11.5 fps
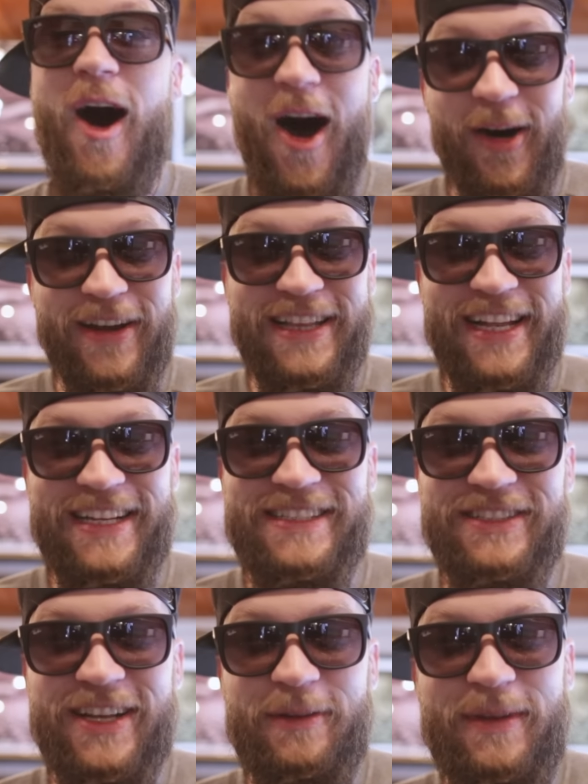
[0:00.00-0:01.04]
All right, ladies
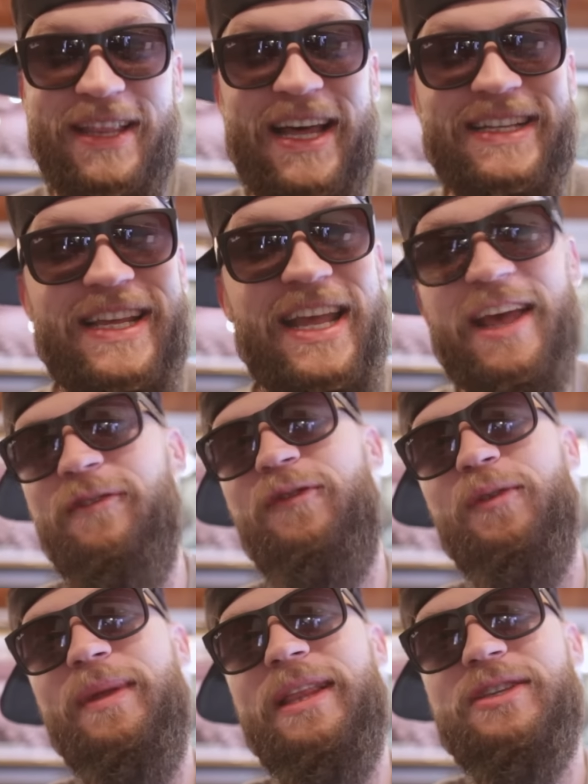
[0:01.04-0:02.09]
and gentlemen, that is it
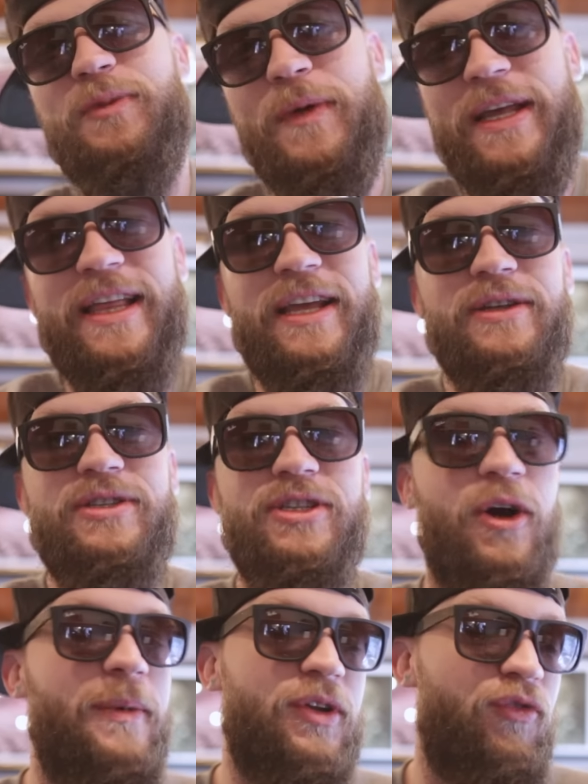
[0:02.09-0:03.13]
for me this week. Thank you
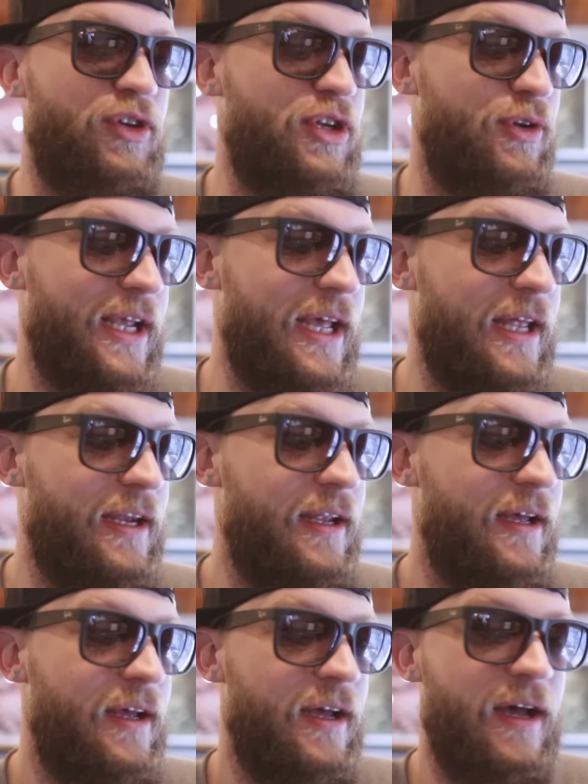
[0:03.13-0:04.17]
so much for tuning in.
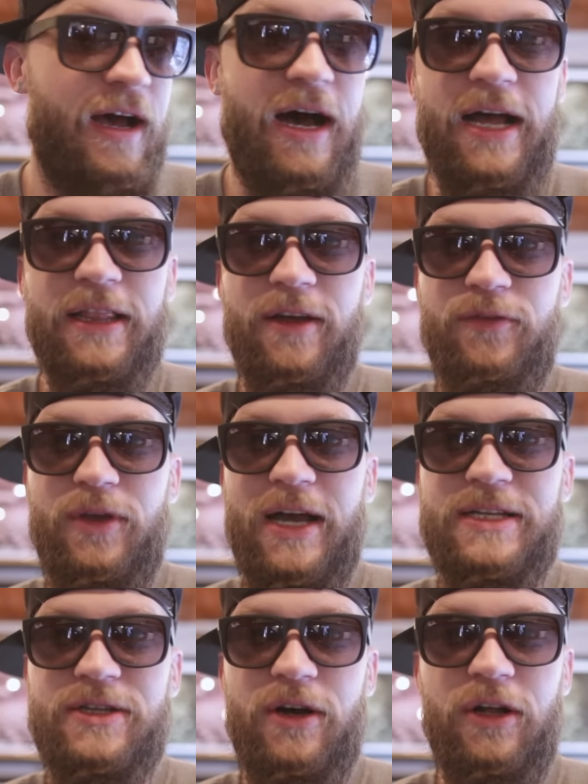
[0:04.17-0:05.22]
I love you
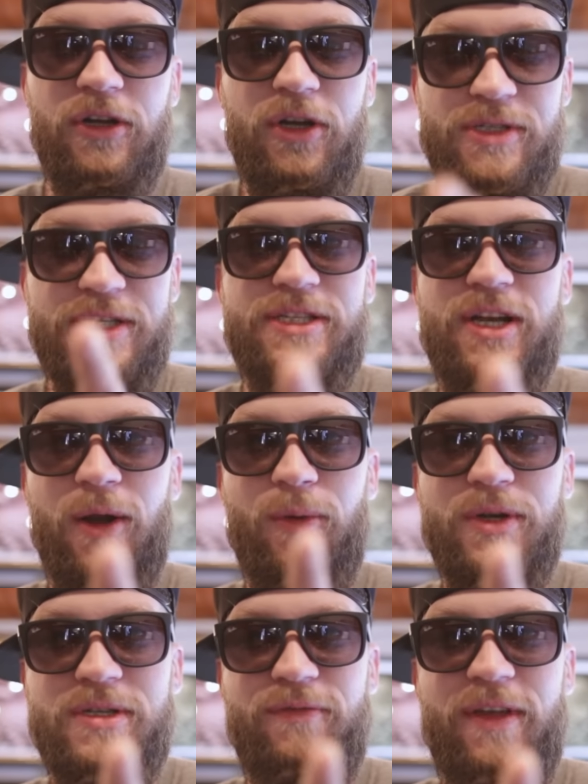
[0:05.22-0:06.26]
guys all. Go see Star
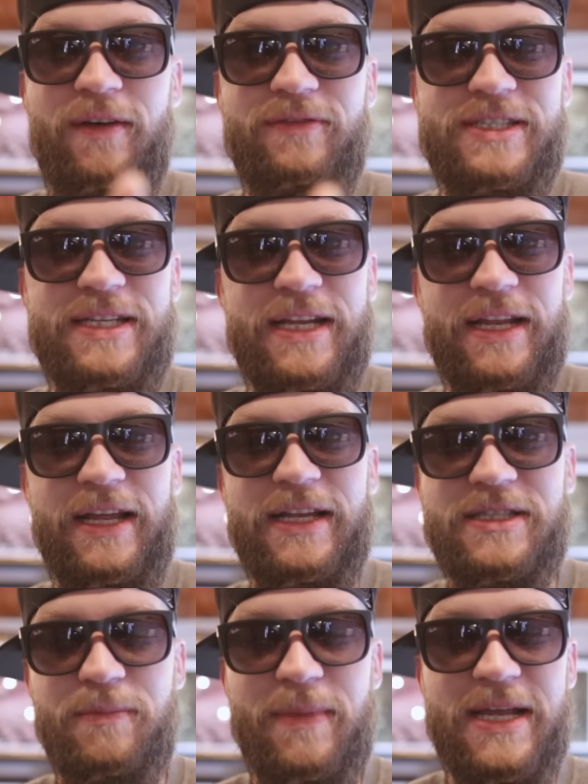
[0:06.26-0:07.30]
Wars if you haven't seen it.
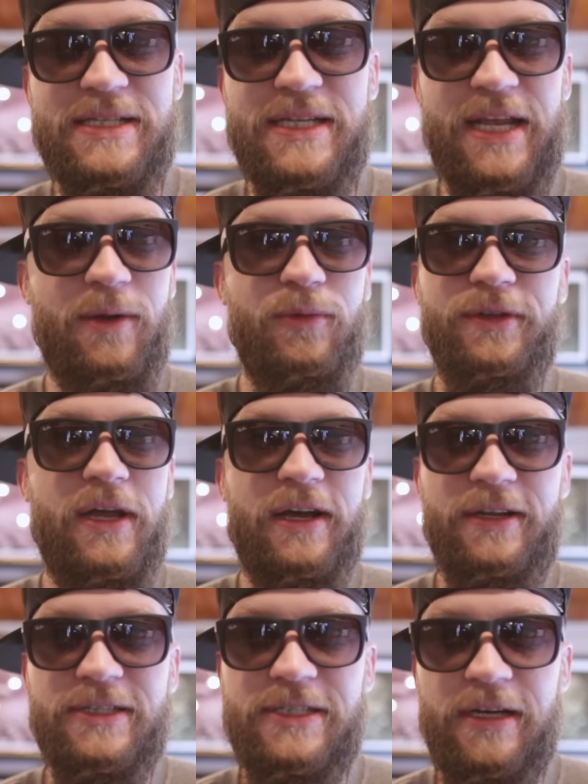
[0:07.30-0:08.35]
It's amazing. It will
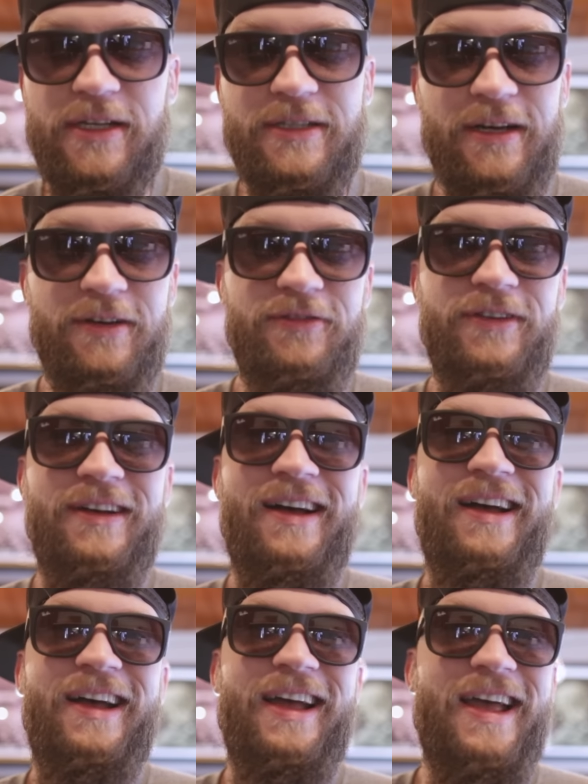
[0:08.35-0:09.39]
knock your socks off.
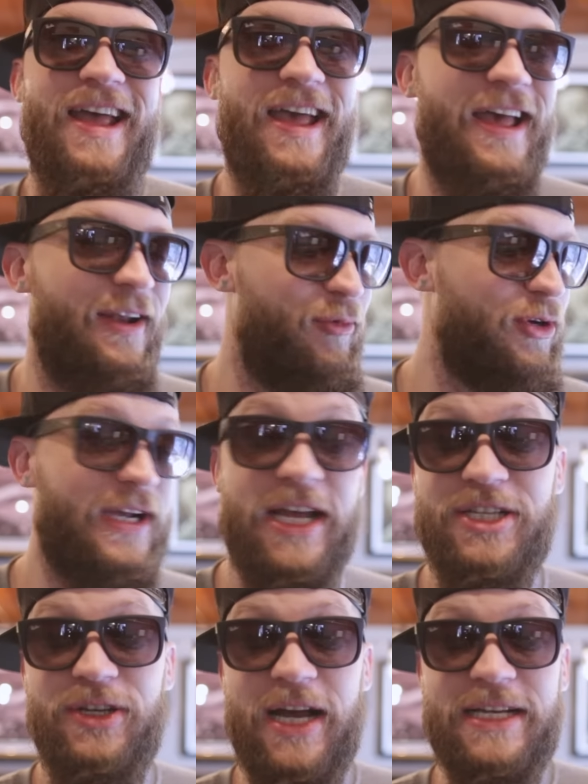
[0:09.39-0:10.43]
And we'll
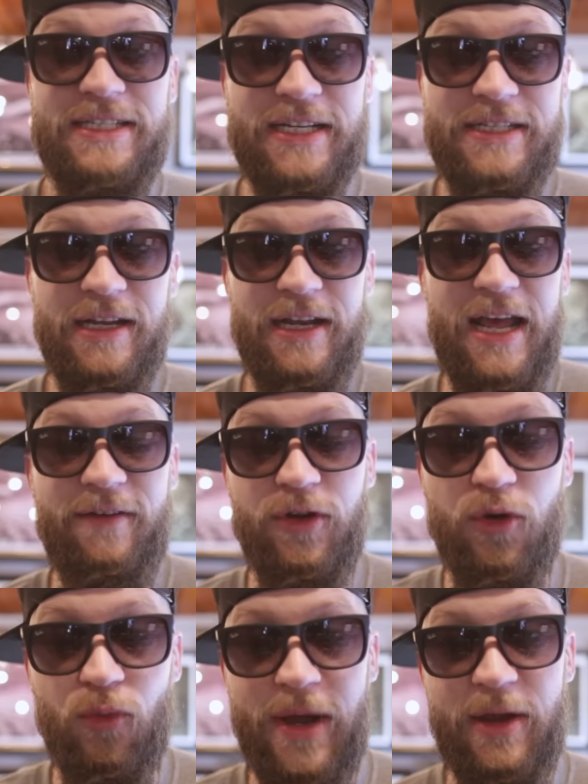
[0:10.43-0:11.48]
catch you guys next Sunday. Have a
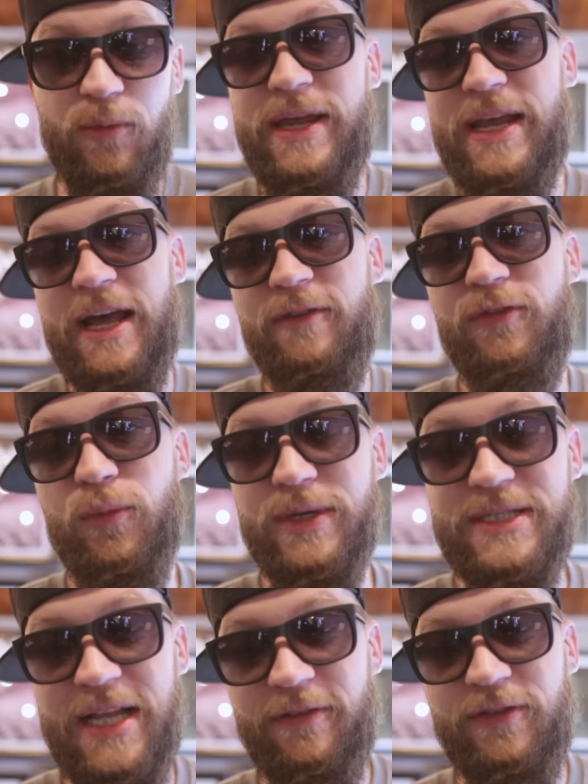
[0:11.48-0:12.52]
great weekend for
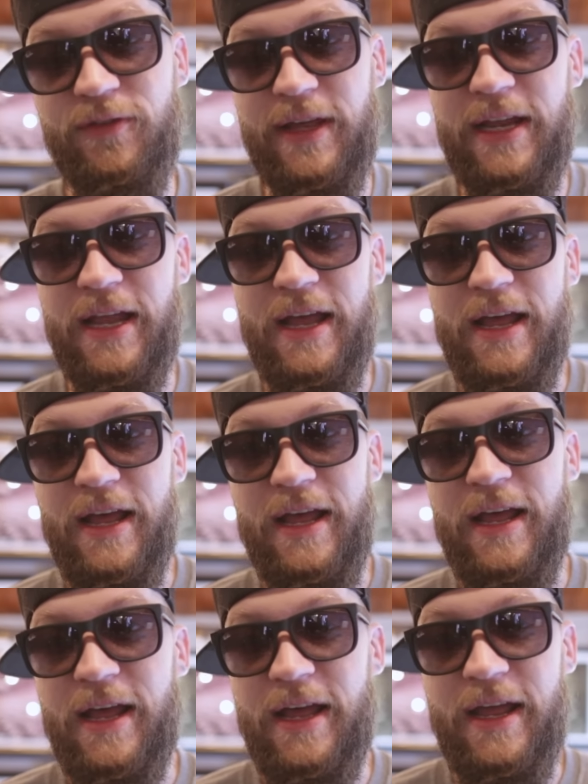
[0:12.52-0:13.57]
what's left of it.
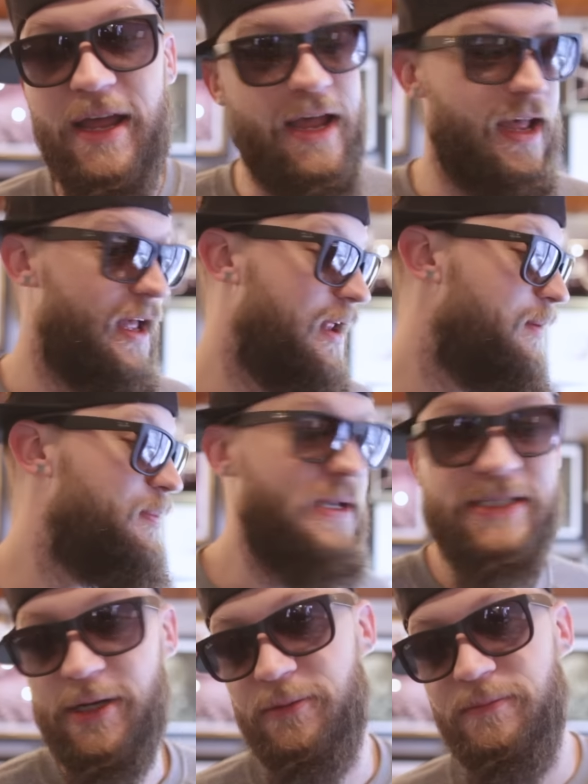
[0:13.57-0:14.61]
And
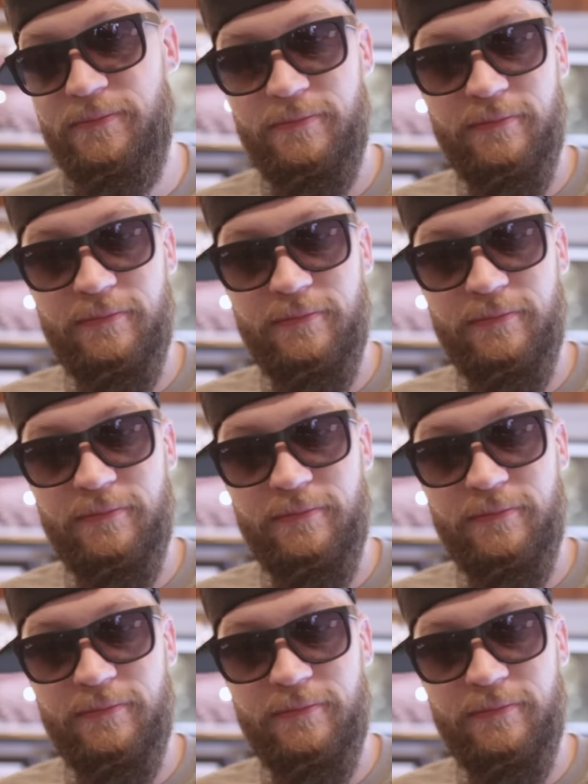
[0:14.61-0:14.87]
peace out.